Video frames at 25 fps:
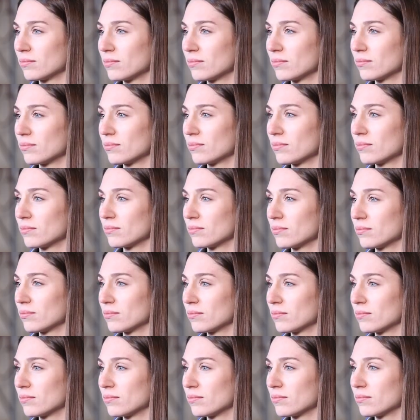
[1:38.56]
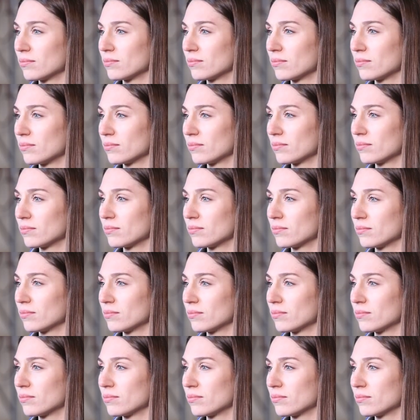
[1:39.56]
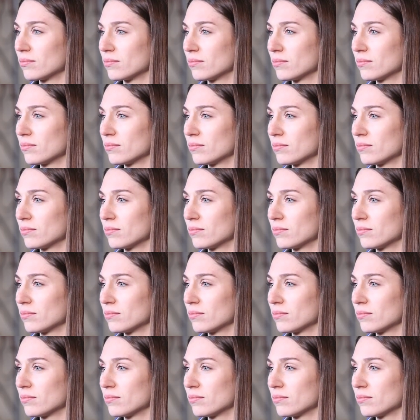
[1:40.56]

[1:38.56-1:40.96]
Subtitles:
No words are spoken by the person on screen.